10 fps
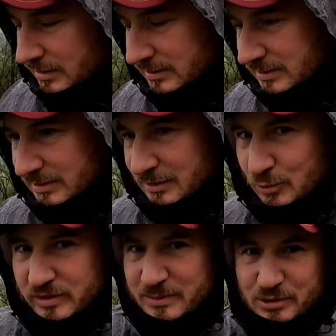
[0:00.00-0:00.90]
uh,
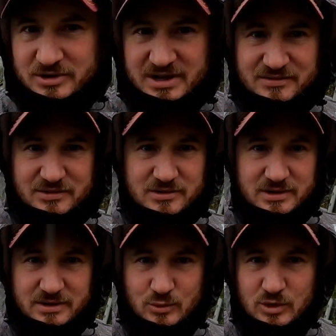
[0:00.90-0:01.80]
rebirth after
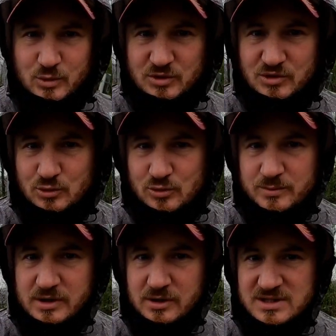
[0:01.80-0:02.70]
uh, World War II
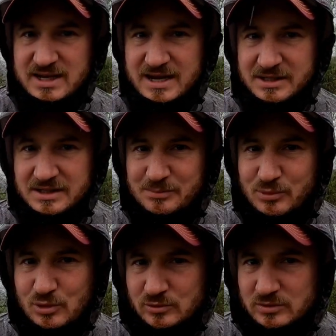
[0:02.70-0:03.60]
because they had a
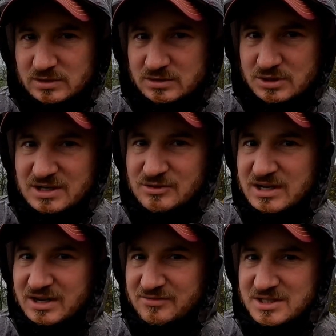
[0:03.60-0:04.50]
depot just
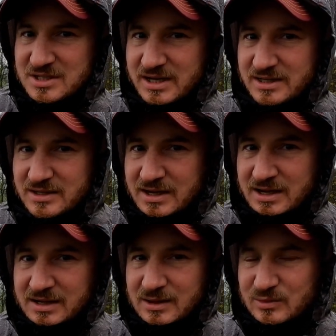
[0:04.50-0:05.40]
outside of Maastricht
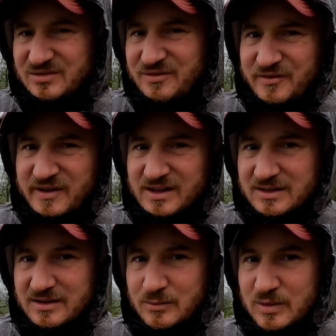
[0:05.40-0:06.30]
that was
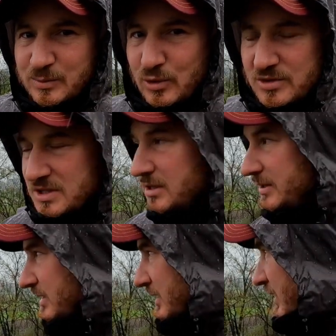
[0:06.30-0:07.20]
filled with
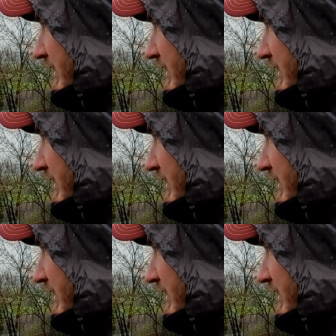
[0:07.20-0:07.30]
porcelain